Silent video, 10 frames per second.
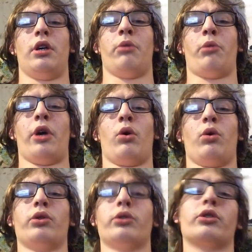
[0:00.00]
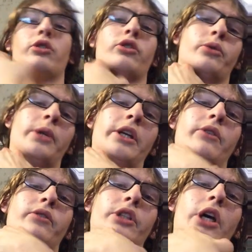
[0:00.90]
in my own
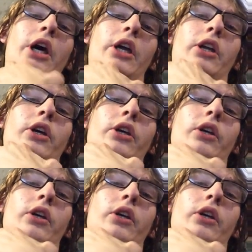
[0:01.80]
creative side.